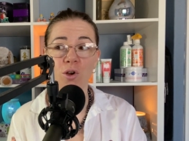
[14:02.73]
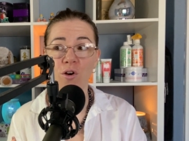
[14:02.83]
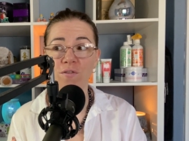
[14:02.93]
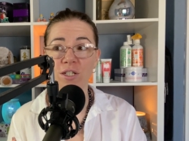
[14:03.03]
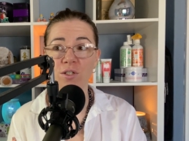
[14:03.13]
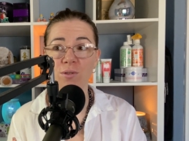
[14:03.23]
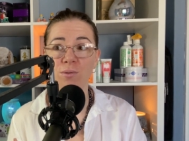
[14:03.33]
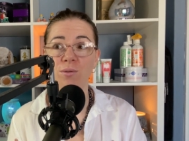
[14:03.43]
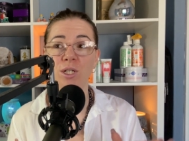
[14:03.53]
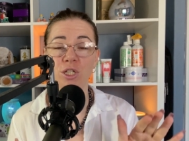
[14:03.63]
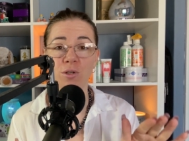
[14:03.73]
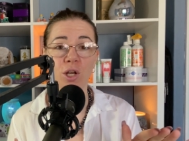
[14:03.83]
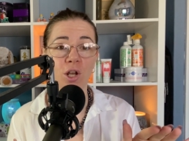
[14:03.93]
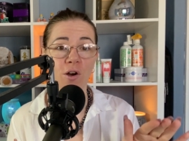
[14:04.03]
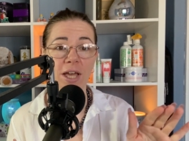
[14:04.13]
your office door and you
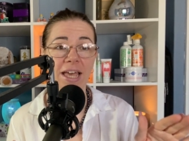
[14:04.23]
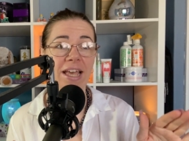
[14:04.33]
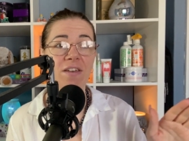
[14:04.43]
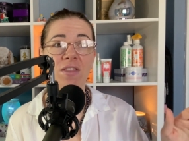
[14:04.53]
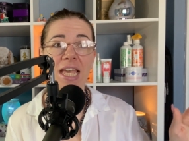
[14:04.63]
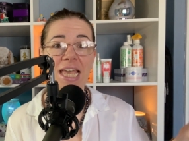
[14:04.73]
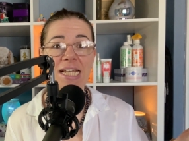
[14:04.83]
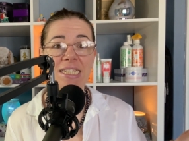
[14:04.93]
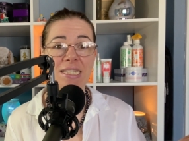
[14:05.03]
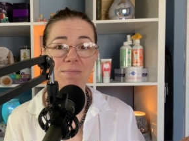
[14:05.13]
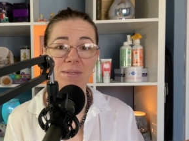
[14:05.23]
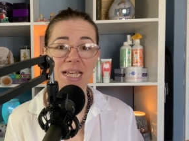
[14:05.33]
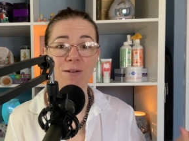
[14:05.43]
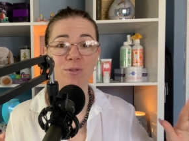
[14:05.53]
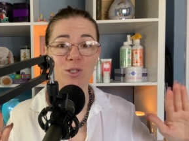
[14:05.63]
can lock it and give the key to
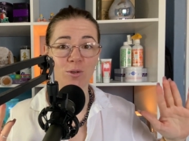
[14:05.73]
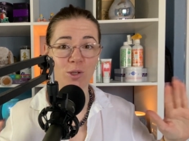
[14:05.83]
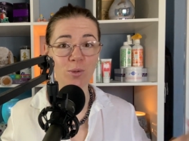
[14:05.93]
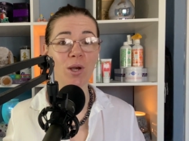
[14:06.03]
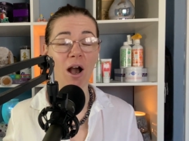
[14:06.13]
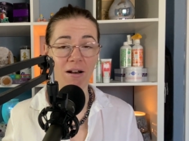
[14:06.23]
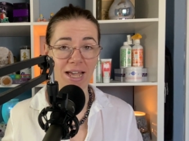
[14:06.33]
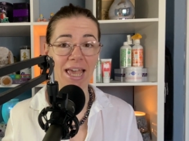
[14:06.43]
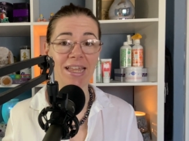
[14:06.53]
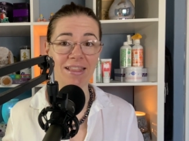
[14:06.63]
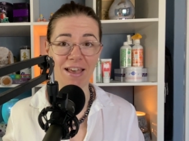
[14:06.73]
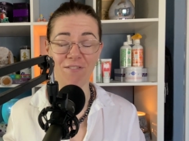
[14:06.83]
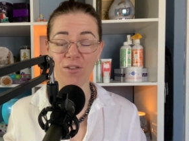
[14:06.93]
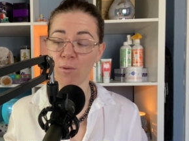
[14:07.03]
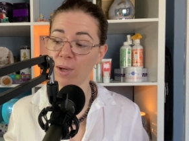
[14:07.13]
somebody else so you can't get in there
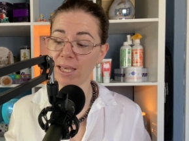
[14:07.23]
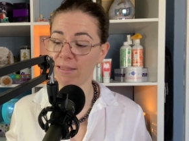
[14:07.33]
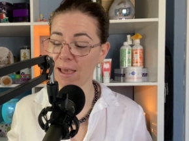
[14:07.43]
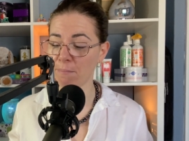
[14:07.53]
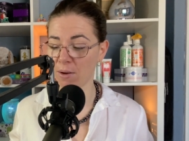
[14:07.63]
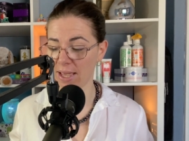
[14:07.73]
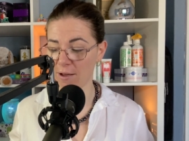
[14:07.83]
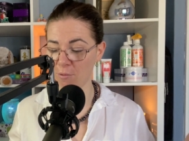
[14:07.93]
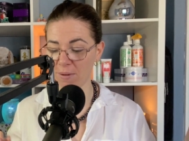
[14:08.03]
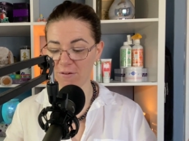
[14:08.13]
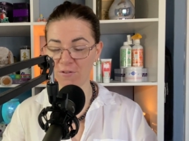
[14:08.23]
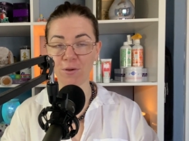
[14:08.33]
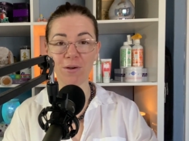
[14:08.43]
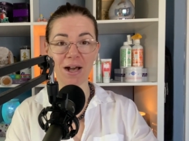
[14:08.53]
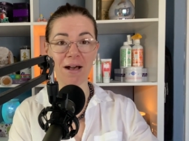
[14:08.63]
for the week. That might help if
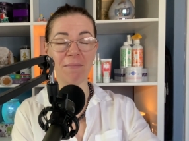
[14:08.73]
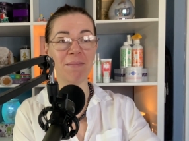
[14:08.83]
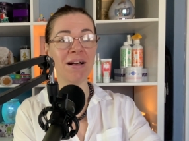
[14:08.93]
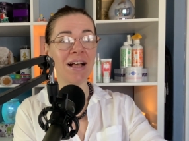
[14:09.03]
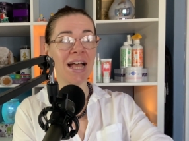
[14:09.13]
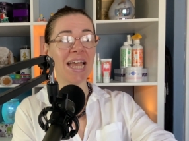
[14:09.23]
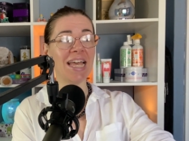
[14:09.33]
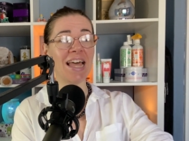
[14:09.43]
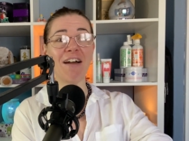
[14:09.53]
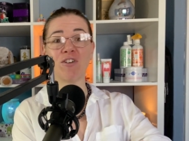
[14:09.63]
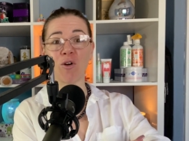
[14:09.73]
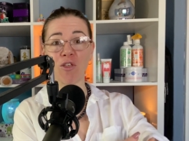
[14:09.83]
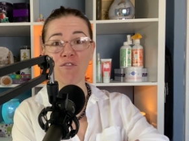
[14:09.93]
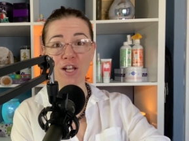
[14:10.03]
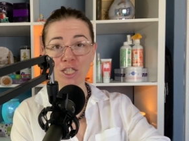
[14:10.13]
you either haven't got
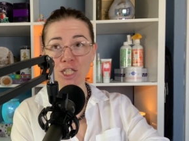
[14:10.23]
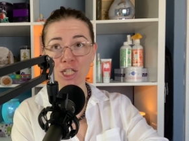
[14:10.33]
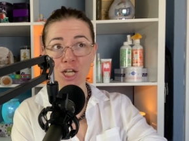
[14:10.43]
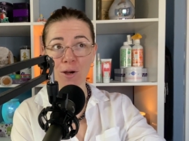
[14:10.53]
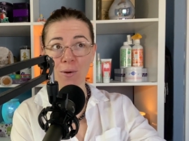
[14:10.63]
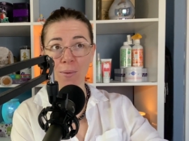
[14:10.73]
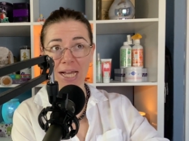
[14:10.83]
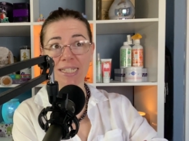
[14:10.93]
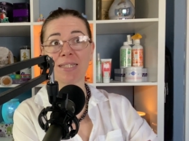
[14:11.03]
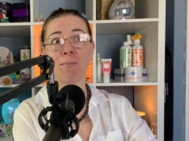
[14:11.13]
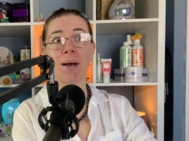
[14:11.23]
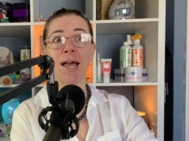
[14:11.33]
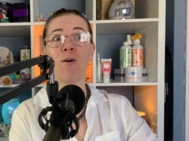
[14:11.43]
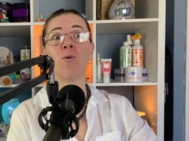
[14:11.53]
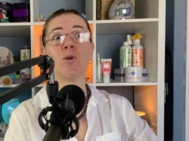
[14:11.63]
the funds to go away
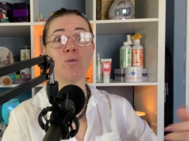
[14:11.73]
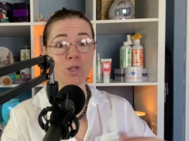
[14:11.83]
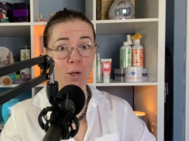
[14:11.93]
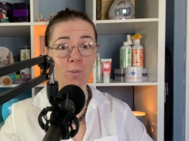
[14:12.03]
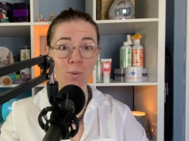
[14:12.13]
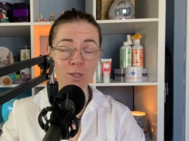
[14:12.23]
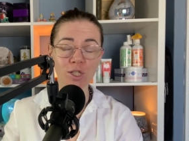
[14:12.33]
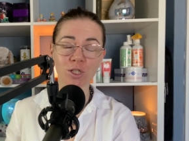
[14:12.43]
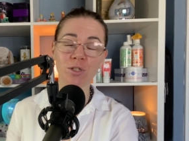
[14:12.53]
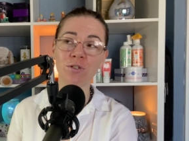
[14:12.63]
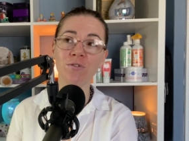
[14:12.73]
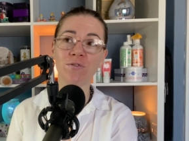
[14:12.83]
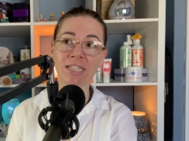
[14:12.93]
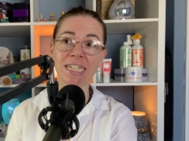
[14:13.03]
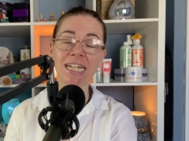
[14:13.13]
somewhere, or you don't want to
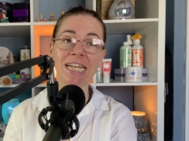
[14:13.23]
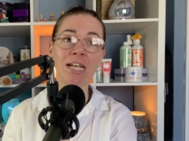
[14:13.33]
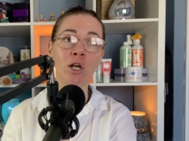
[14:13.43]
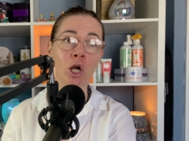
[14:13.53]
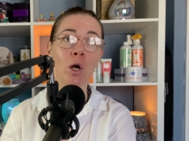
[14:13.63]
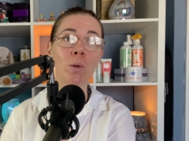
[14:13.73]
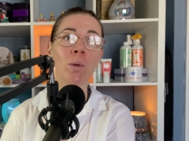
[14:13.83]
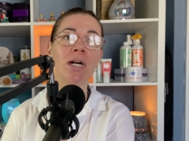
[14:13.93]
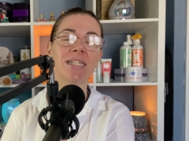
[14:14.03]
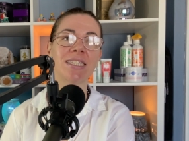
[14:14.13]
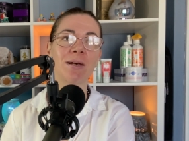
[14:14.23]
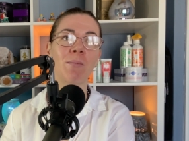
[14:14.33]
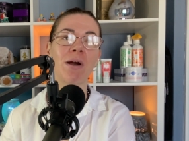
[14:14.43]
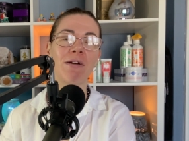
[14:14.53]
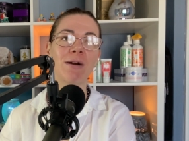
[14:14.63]
physically go
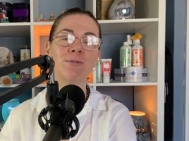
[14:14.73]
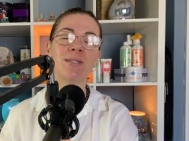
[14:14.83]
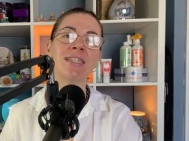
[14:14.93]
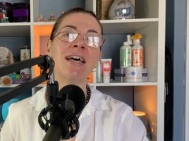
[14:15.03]
somewhere else.